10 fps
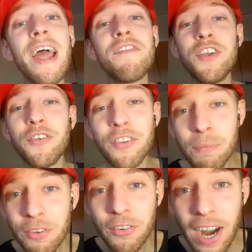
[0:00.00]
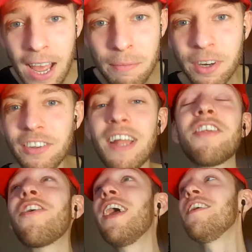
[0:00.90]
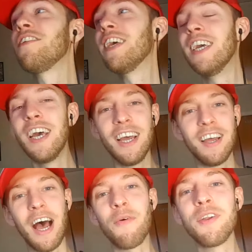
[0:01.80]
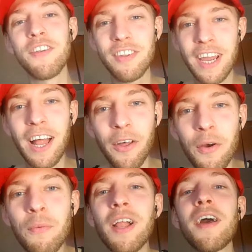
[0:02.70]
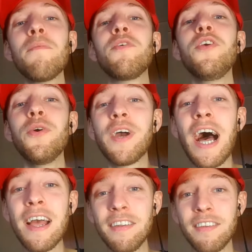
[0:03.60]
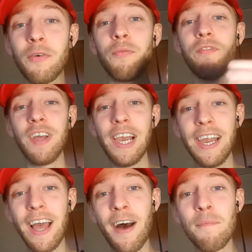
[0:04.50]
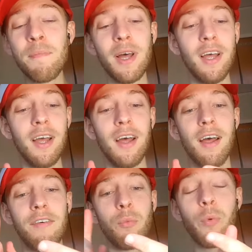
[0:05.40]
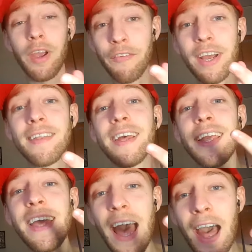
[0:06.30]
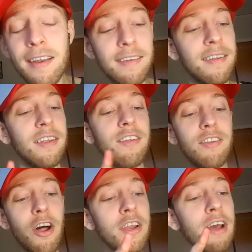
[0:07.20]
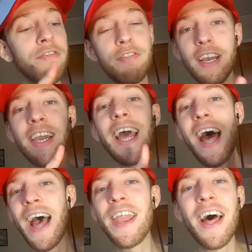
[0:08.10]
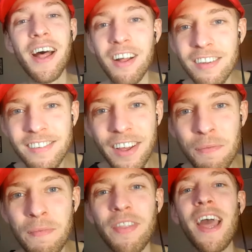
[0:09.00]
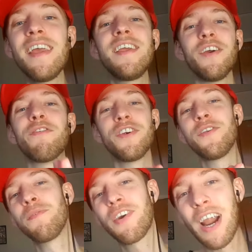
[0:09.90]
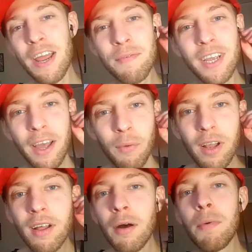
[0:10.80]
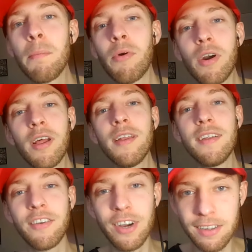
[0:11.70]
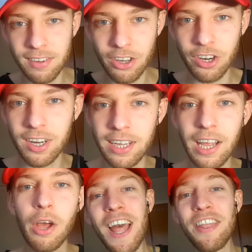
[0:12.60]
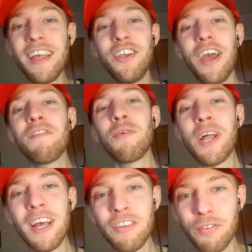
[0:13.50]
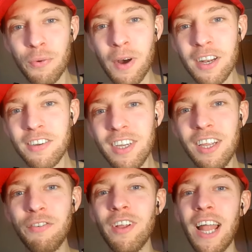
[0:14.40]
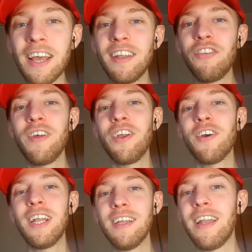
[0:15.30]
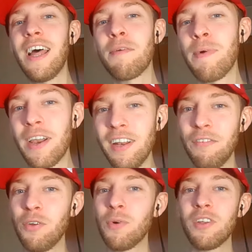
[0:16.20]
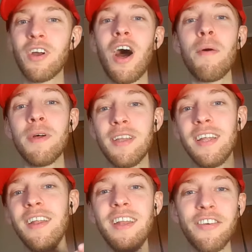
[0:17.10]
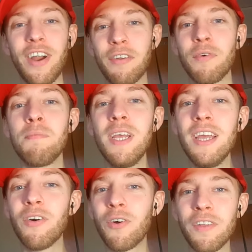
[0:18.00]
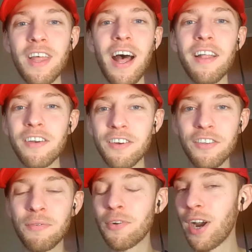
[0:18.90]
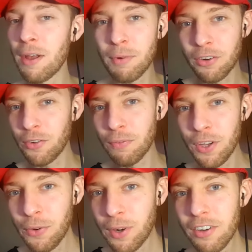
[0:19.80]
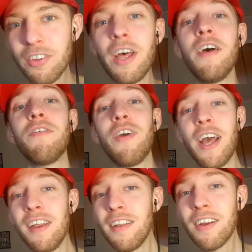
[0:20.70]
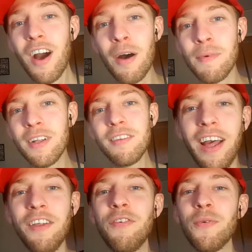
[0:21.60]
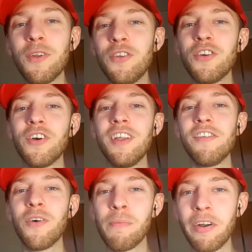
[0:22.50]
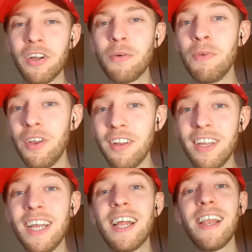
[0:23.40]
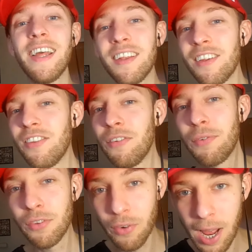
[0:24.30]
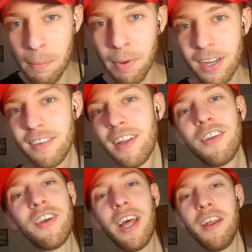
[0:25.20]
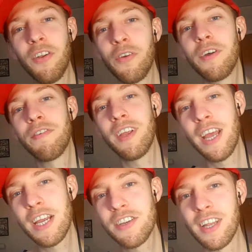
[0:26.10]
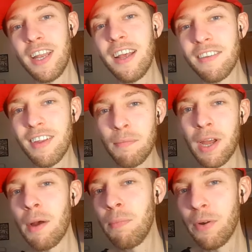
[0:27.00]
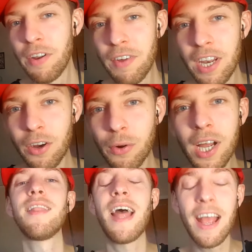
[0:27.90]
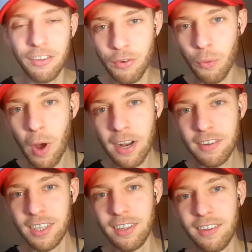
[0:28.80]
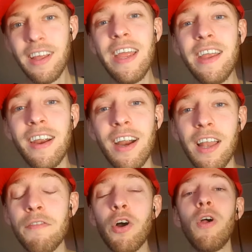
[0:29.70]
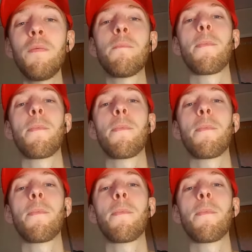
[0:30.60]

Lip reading: new subscribers. That's crazy. I want to say hello and welcome to you guys. William, Wirik the cat, Sonia, Finley, Hannah, awesome! Thank you for subscribing and welcome on board on this crazy journey. And thank you everyone else for watching. If you like this video, click the like button. If you want to comment and interact with me or the other subscribers or viewers, write in the comments. And if you want to join this OBearry community, click the subscribe button to get a notification the next time I upload a video. Thanks for watching. Take care. I love you all.